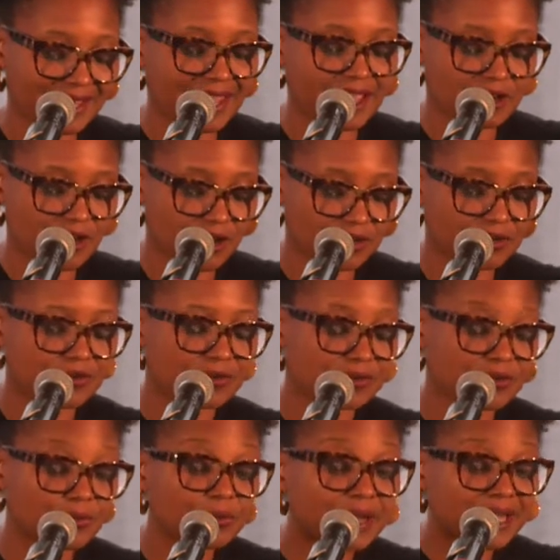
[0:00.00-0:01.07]
cannot
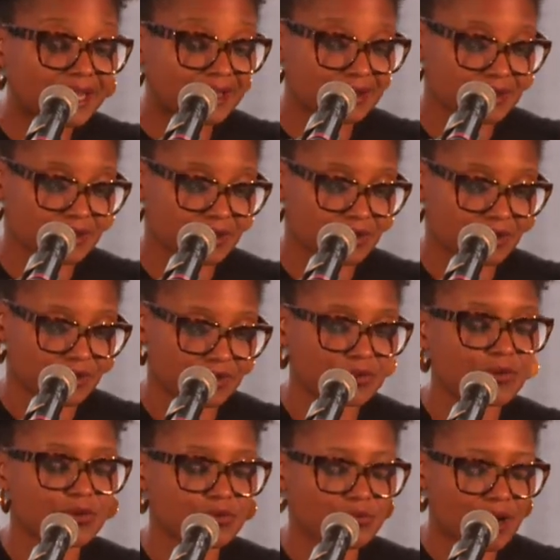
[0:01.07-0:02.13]
read
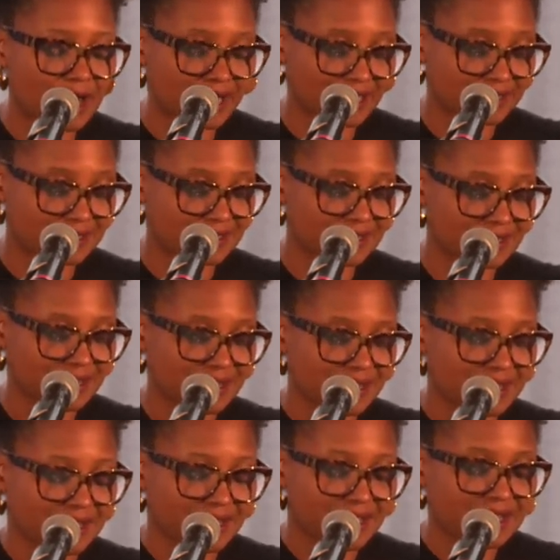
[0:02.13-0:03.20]
nor write,
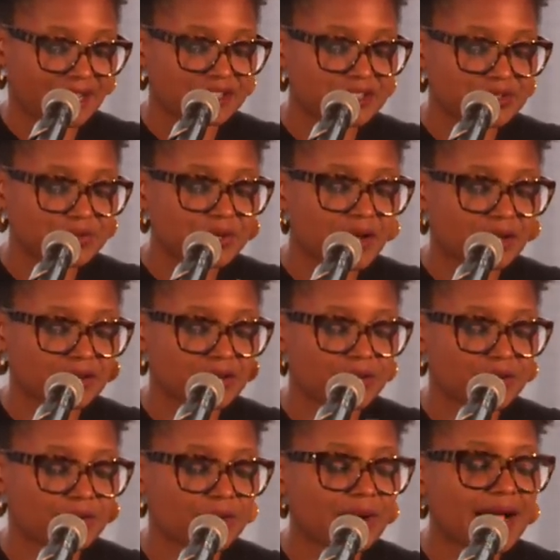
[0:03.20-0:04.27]
and I do not
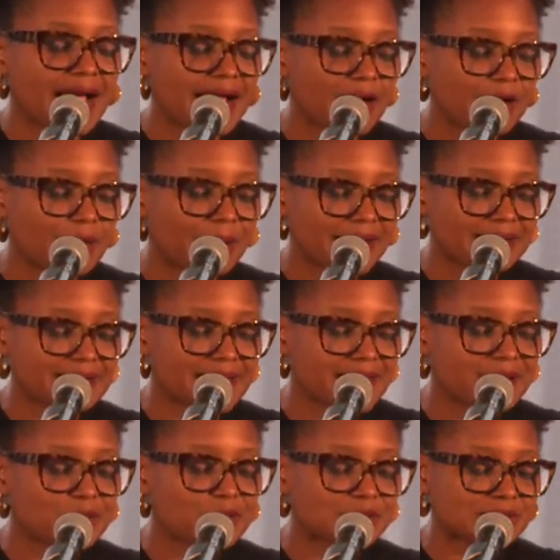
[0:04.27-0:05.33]
know how my
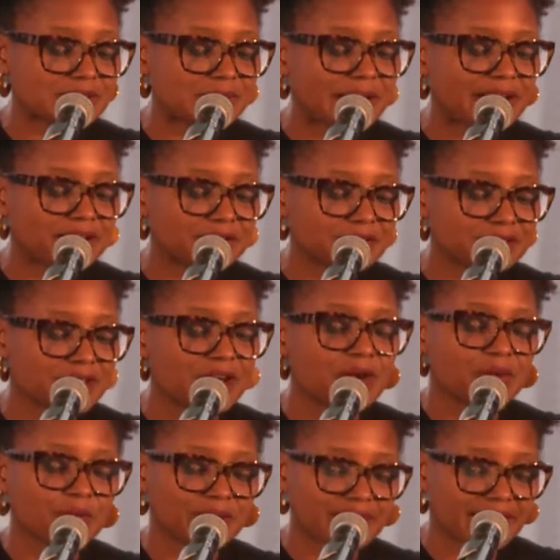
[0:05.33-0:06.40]
name was spelled
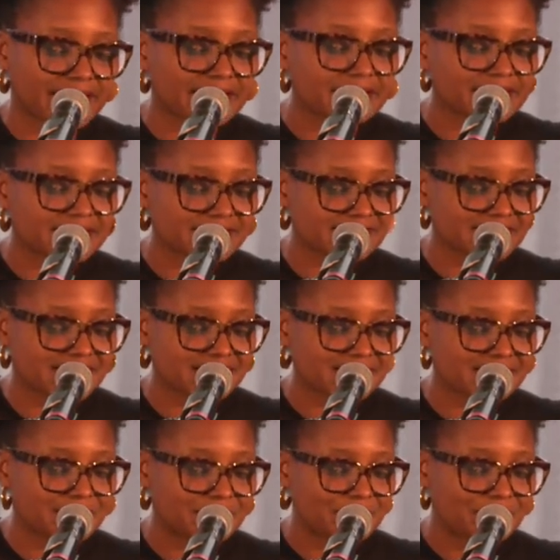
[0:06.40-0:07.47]
when I
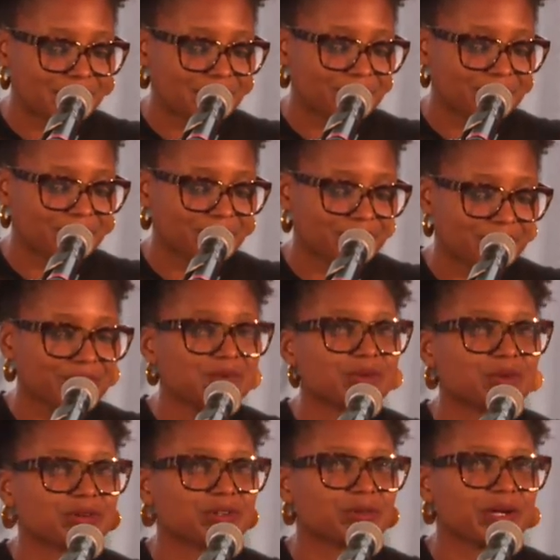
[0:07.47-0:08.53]
enlisted,
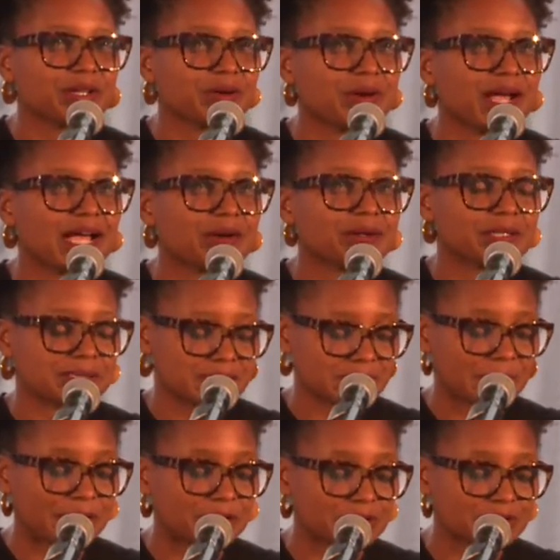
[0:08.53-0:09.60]
nor do I know how it is
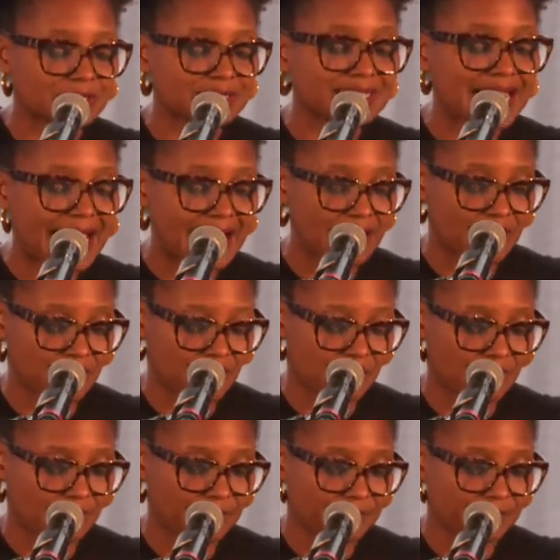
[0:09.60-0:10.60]
spelled now.